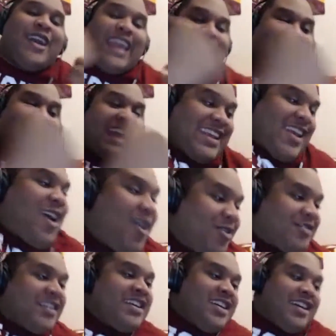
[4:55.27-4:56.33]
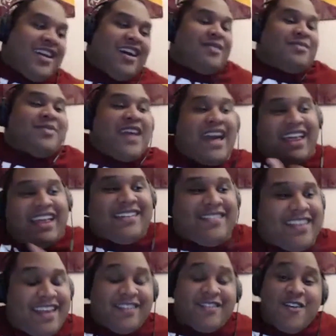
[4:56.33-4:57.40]
head coach, comes out and
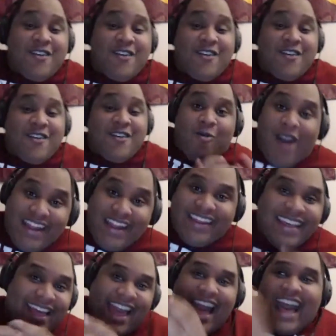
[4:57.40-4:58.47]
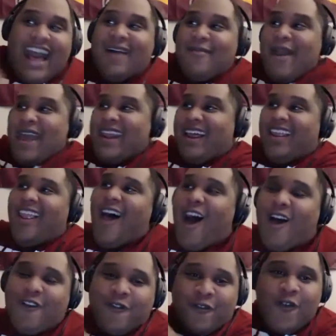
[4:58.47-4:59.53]
says, "What? I'm at a
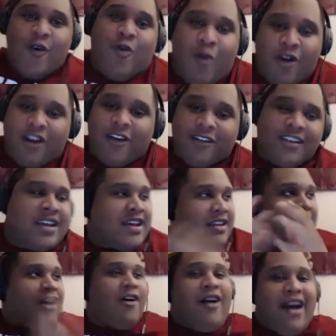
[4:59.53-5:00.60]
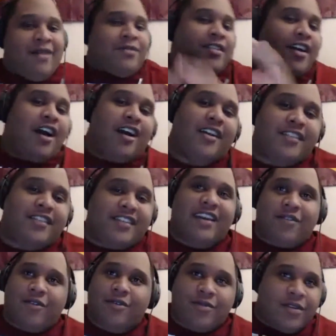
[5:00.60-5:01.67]
loss for words. No, I'm sorry,
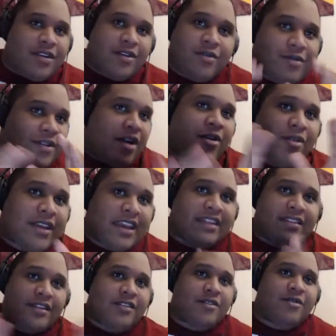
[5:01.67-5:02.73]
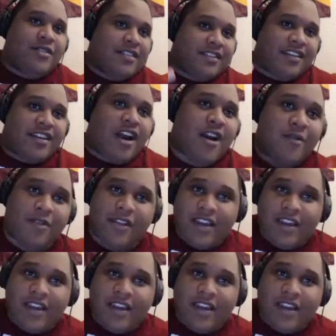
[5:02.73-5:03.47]
Jay Gruden. You don't get to do this in our